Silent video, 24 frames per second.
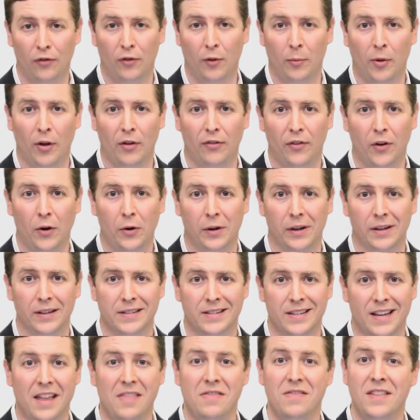Football
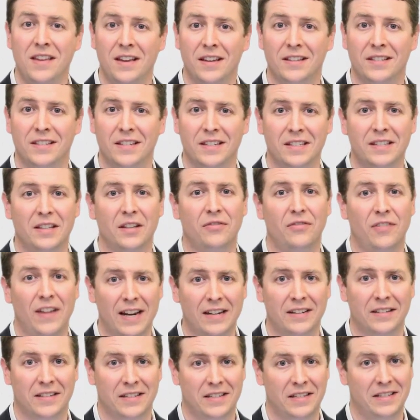Focus, and this is the
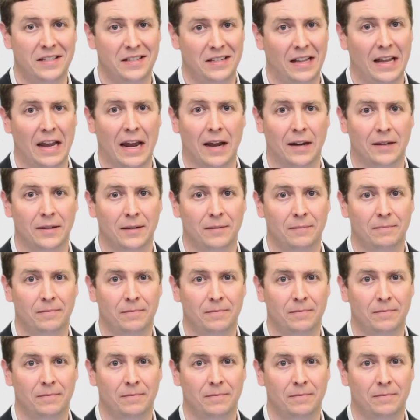Fantasy Slant.